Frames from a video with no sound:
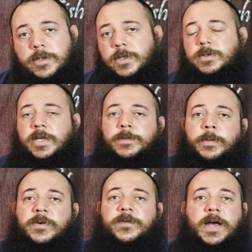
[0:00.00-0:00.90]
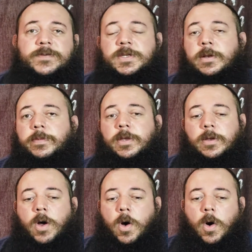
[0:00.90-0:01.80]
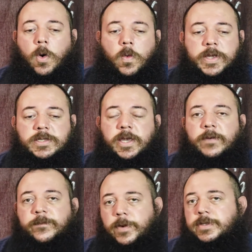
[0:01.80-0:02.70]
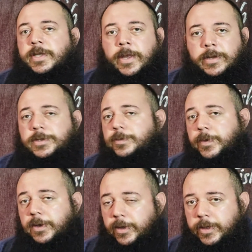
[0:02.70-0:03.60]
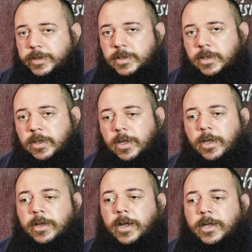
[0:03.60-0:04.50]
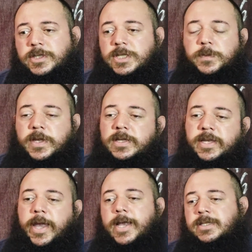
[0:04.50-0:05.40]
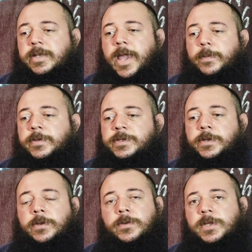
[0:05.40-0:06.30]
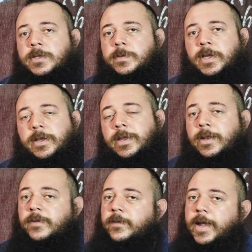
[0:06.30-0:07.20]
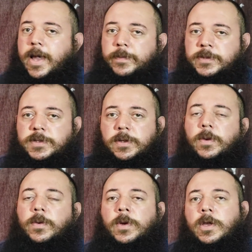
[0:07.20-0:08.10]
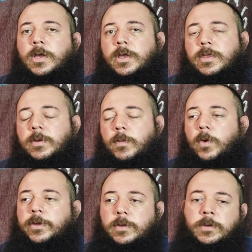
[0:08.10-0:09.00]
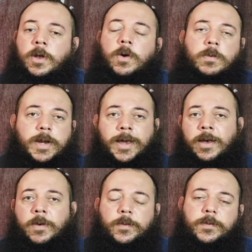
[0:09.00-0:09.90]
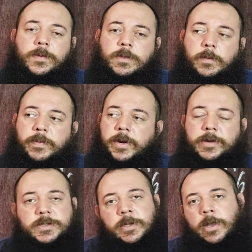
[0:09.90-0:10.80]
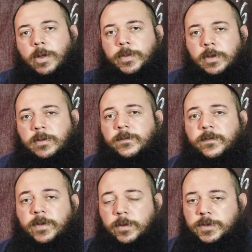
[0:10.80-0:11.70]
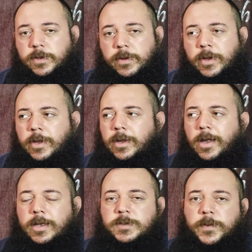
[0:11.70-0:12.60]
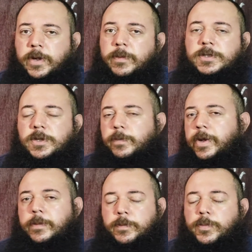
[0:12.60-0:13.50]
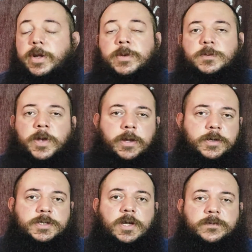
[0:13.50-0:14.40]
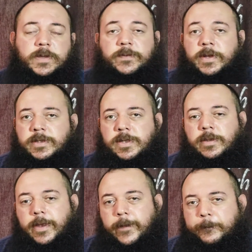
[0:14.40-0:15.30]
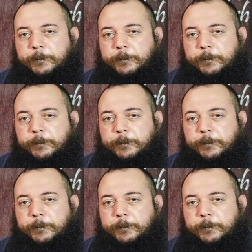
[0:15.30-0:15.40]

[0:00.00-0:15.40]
So tip number 5 is going to be always get first-hand experience. Just because it hasn't happened to you doesn't mean it can never happen to you. The more you know now, the better it's going to help you in the future. It's pretty much you're pretty much paying yourself dividends on that.